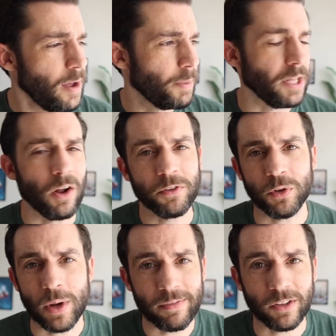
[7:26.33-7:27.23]
but then also
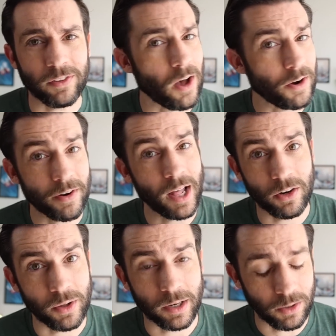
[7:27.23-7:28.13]
you have to solder, and I don't
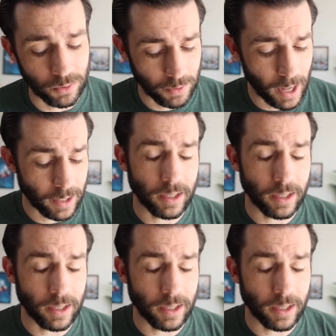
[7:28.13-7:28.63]
know how to do that.